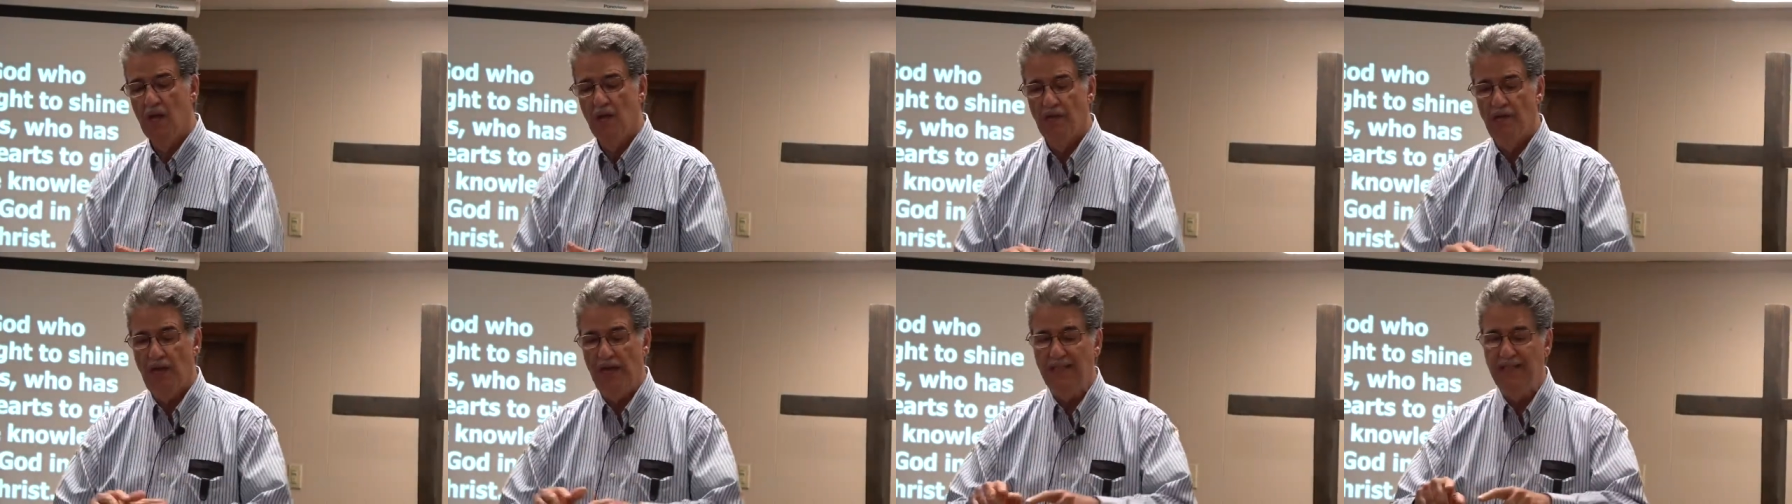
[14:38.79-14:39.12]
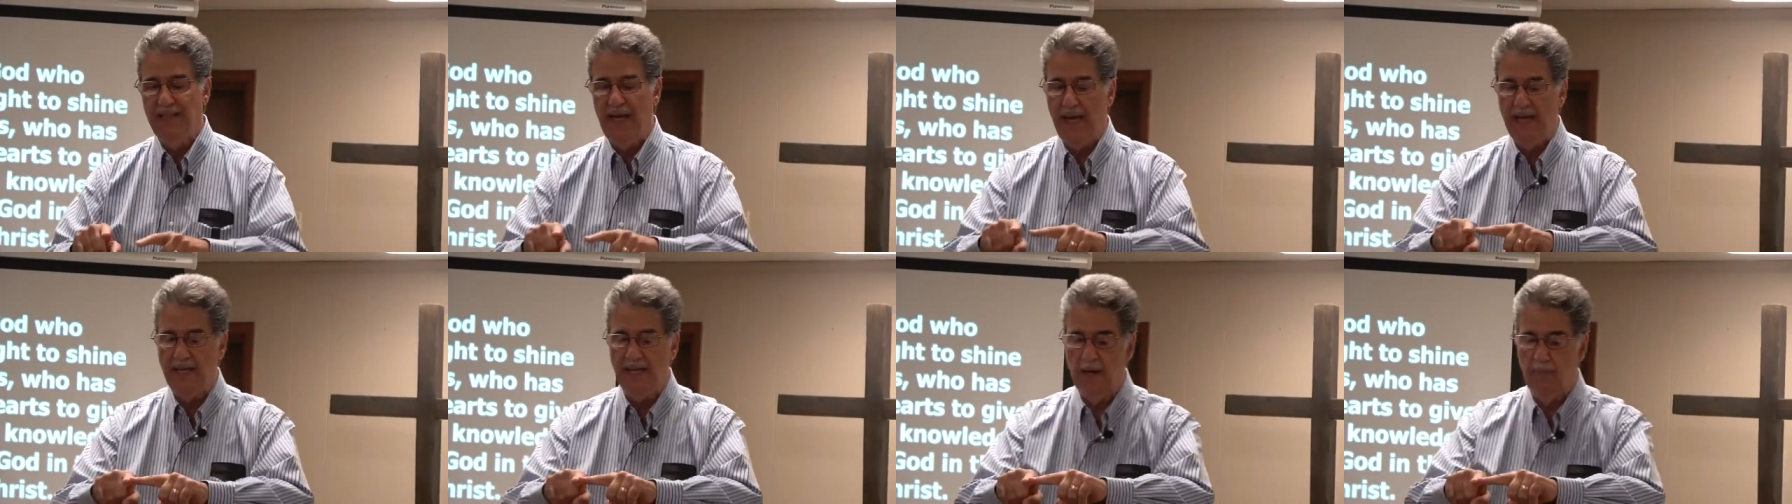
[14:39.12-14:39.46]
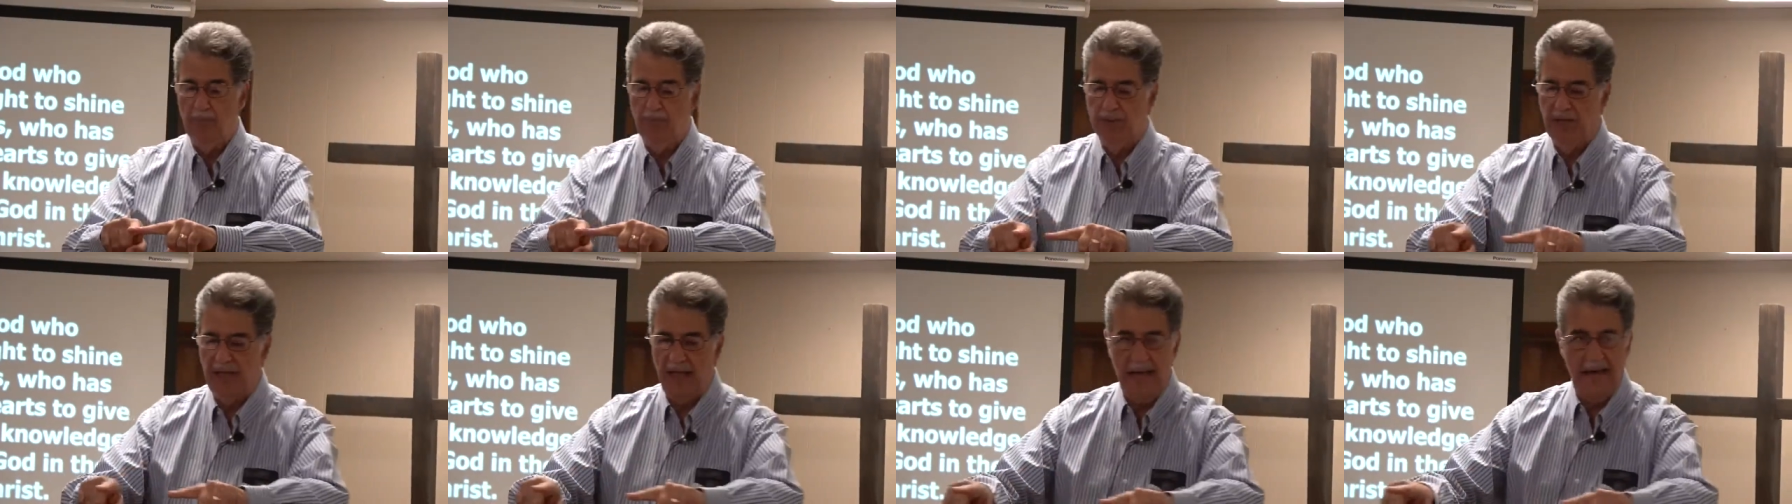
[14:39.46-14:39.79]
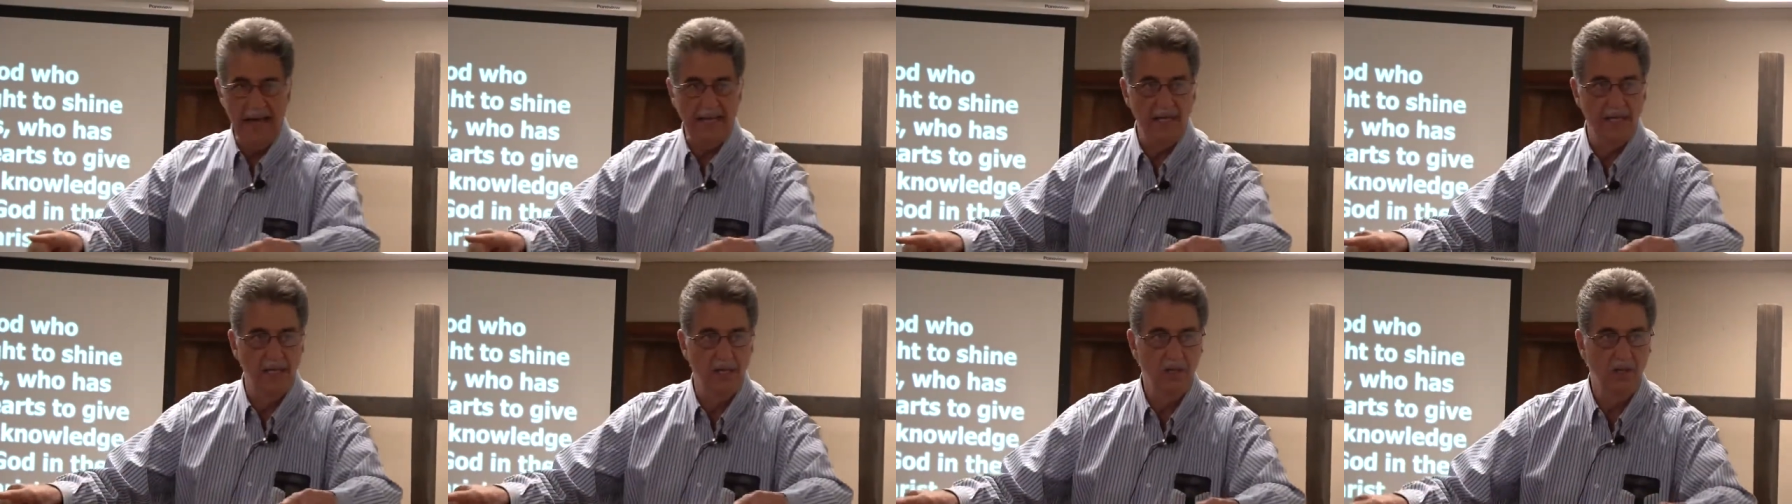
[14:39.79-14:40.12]
They take a
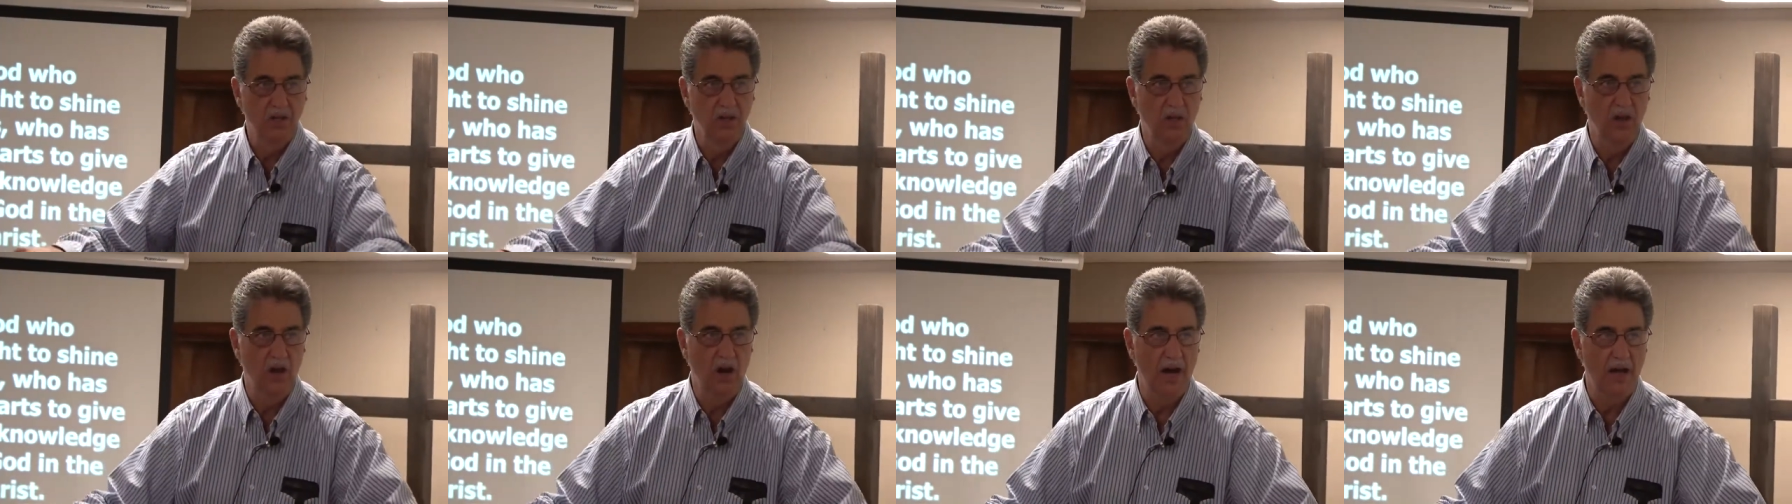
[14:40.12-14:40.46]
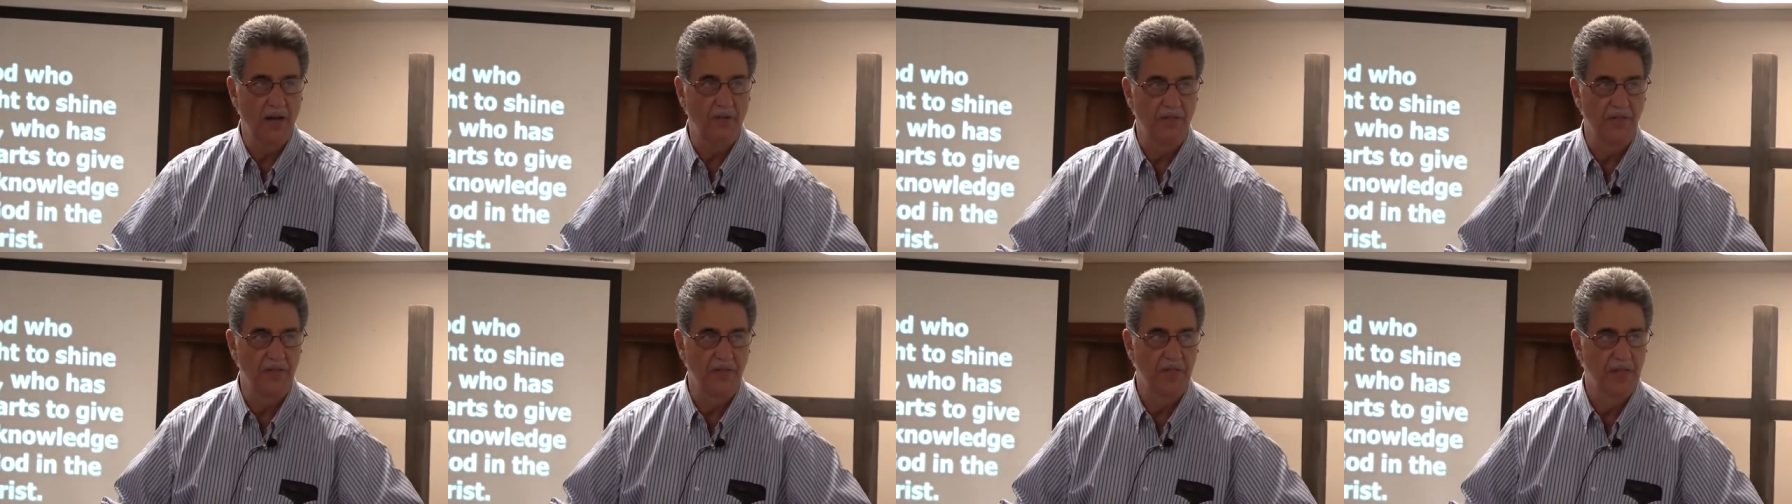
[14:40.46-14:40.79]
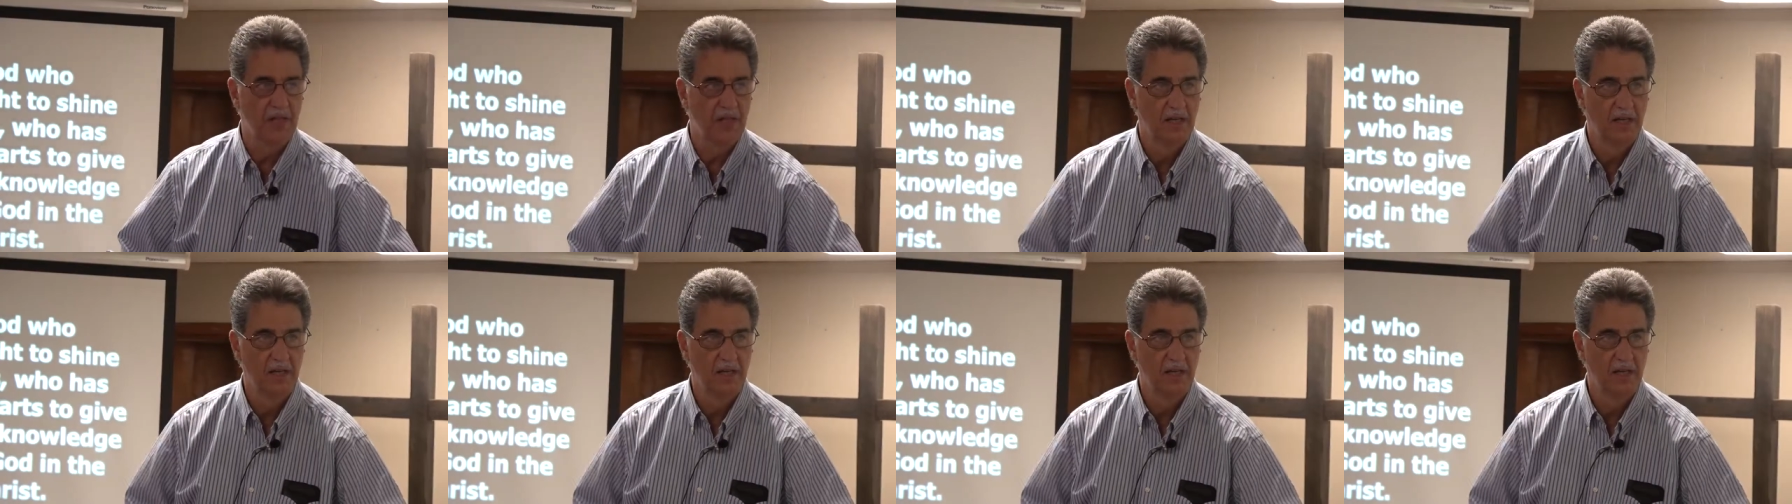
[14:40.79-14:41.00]
black cloth